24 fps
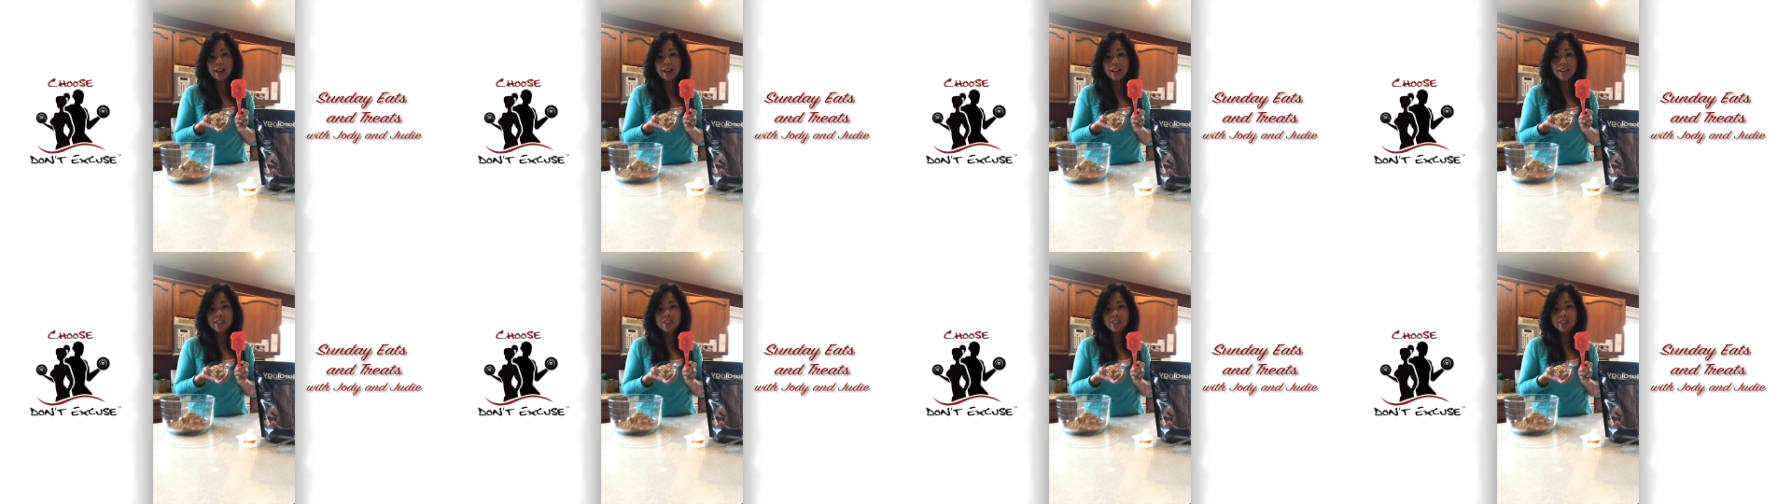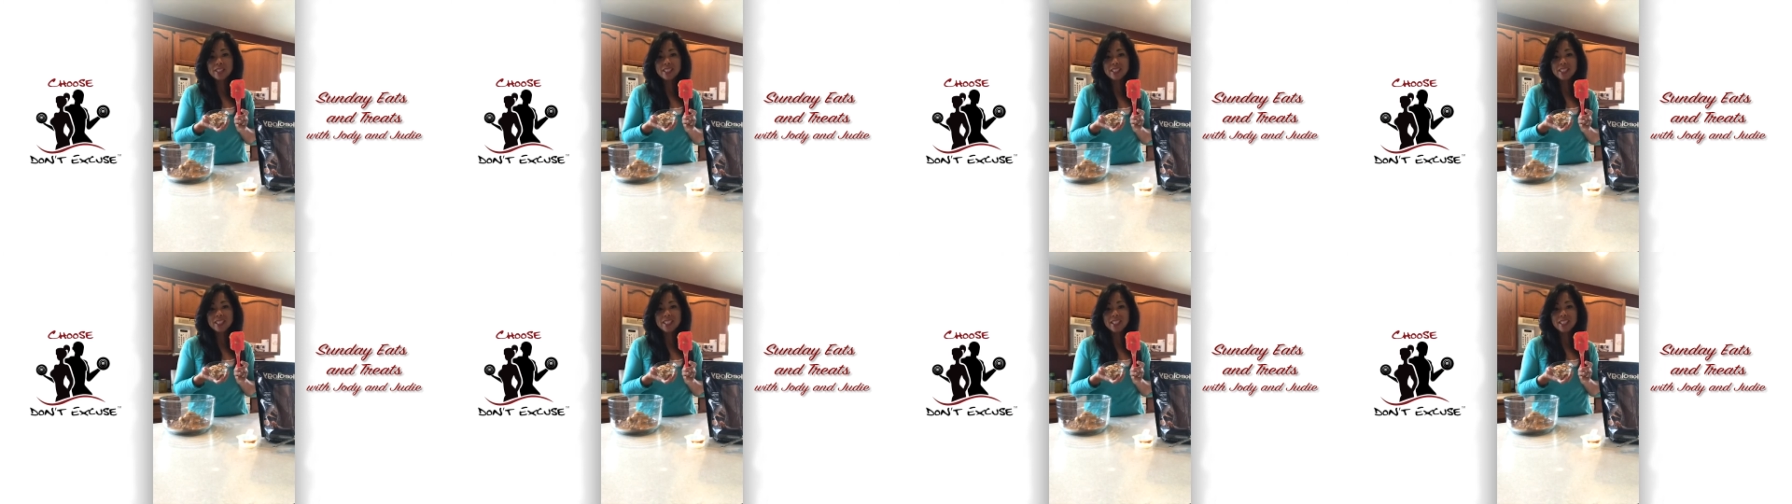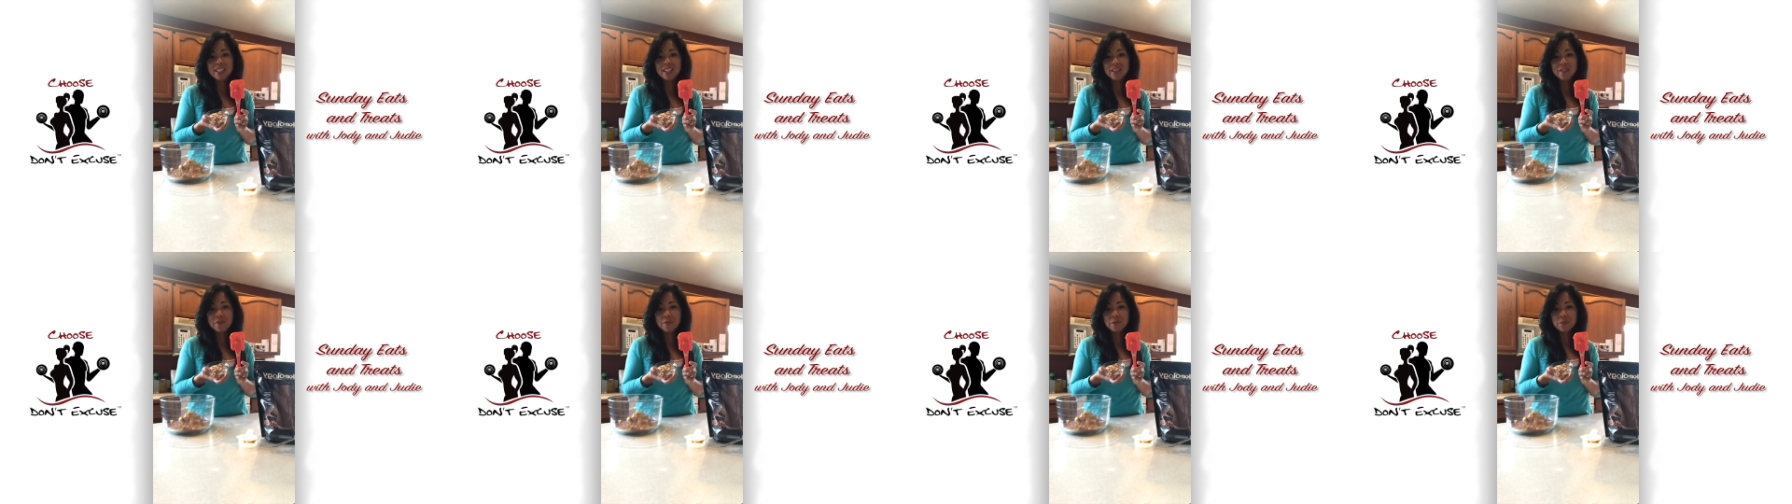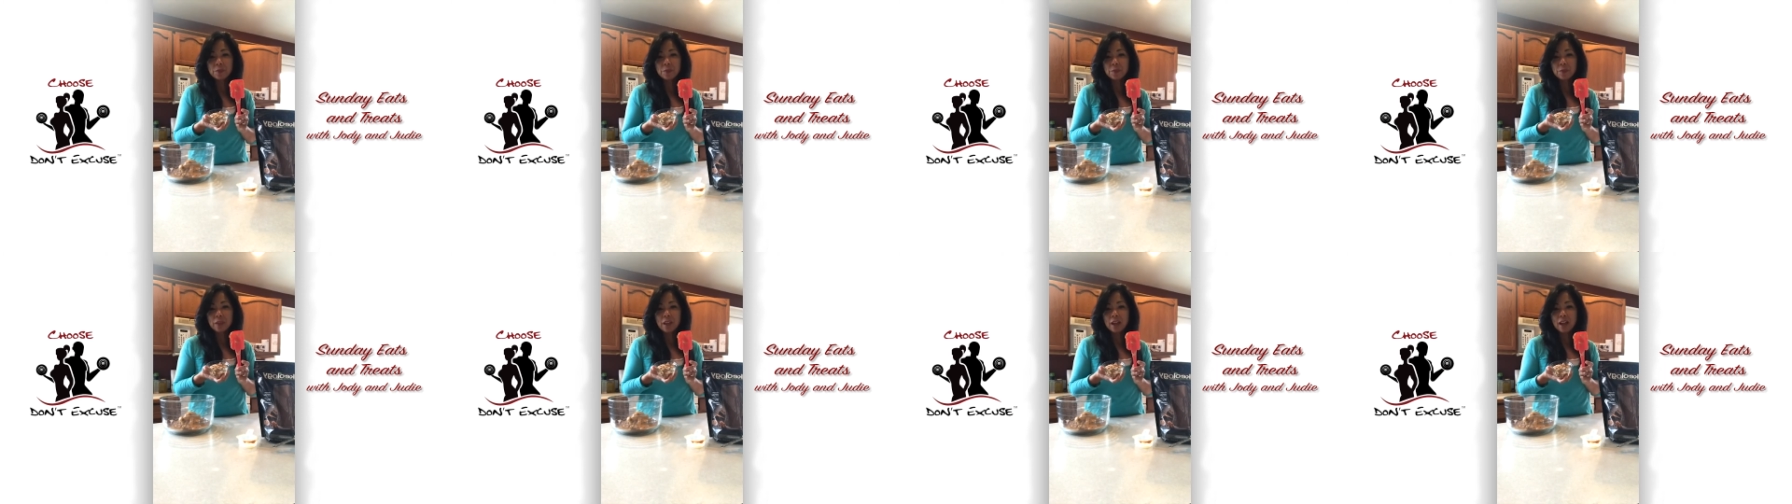Hi, Christy.
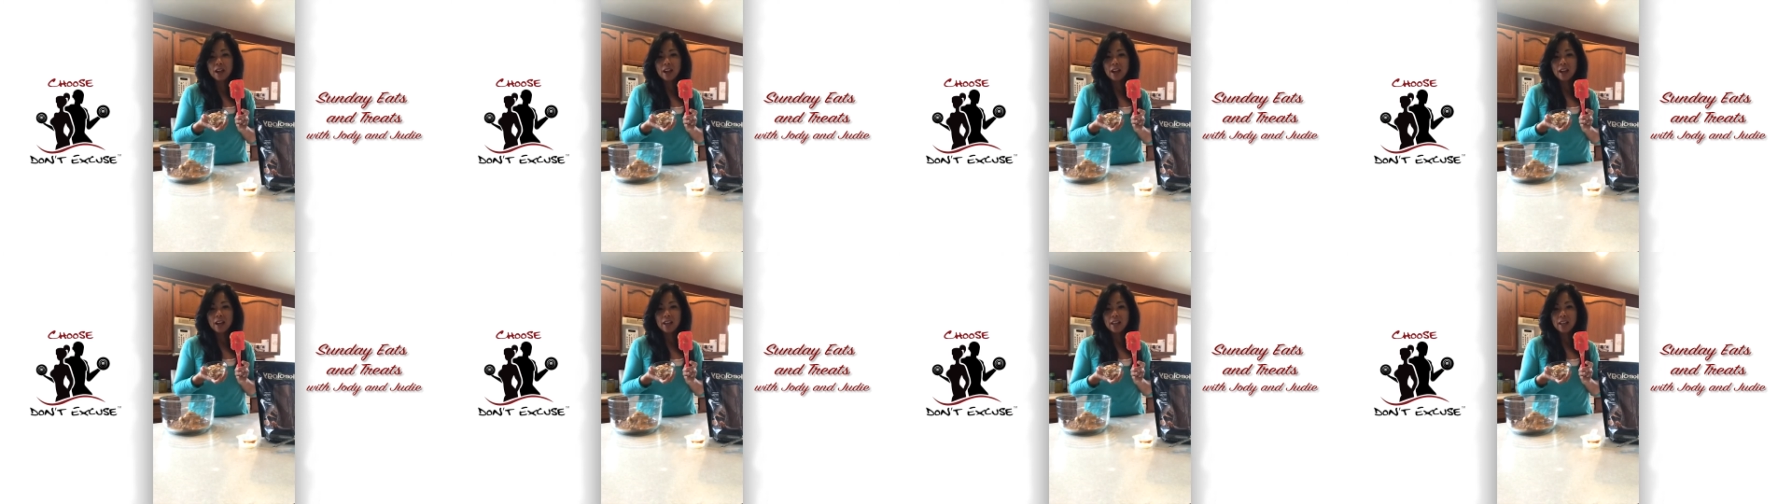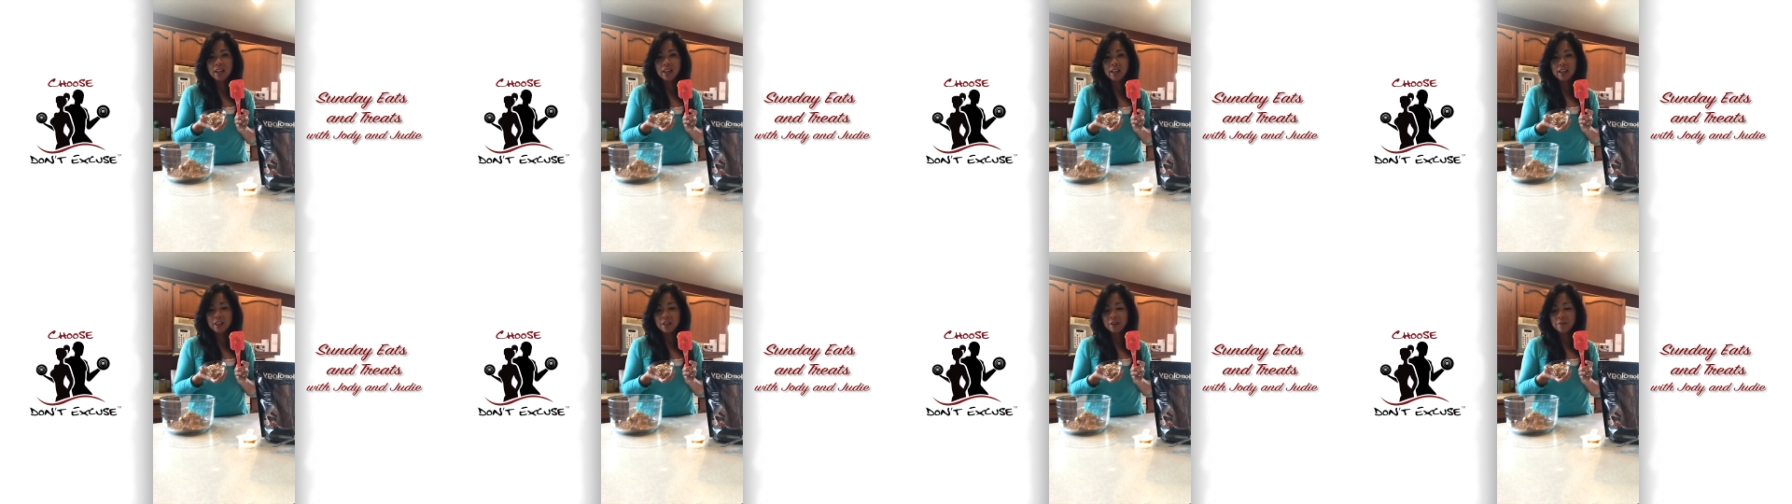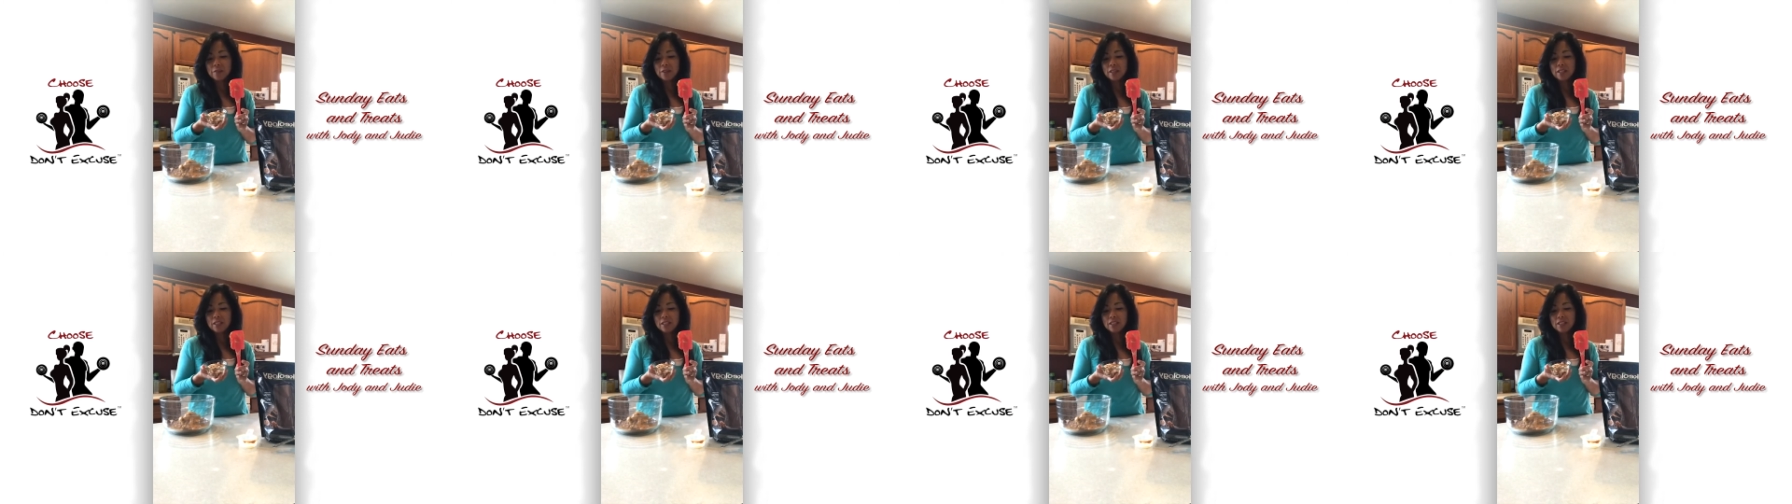I